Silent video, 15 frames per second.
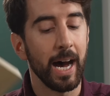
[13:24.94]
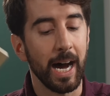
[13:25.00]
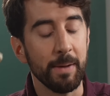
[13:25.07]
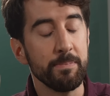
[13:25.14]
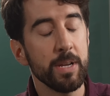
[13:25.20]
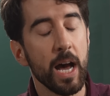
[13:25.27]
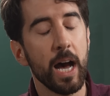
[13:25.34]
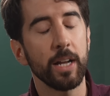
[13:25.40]

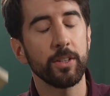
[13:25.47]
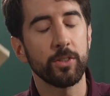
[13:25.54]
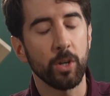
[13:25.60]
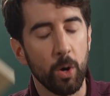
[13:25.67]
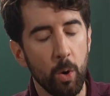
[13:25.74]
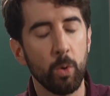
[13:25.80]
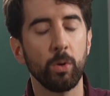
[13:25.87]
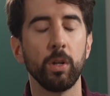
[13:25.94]
I'm not
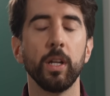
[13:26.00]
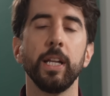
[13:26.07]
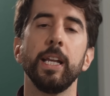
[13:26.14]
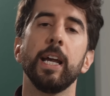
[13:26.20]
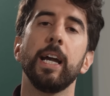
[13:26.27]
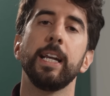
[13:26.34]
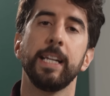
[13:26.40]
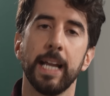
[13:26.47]

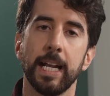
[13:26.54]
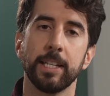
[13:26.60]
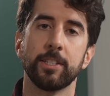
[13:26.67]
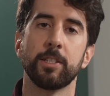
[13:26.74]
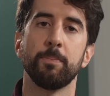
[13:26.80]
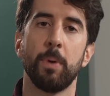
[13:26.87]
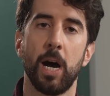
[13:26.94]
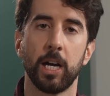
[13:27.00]
totally
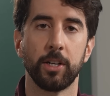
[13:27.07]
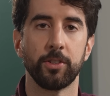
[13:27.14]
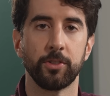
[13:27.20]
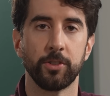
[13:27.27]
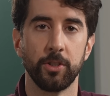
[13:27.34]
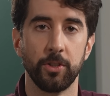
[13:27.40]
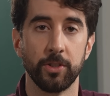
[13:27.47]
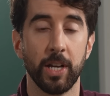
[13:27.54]
against pocket
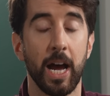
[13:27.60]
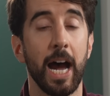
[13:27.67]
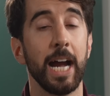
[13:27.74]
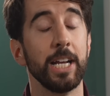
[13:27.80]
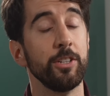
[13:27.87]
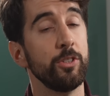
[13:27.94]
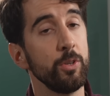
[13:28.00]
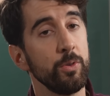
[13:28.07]
screws. I
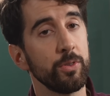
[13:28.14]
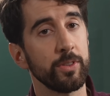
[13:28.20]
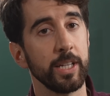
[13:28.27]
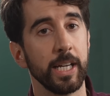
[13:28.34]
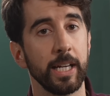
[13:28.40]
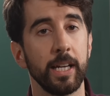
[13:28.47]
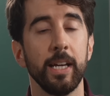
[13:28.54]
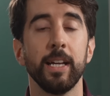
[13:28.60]
do
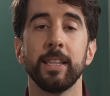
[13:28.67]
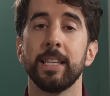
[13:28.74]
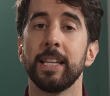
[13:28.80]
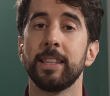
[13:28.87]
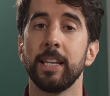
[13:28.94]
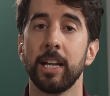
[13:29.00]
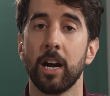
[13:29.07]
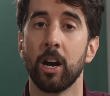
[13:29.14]
think
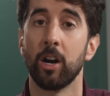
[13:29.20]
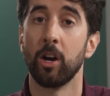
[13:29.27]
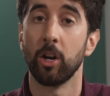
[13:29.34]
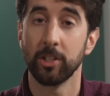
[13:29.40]
that they are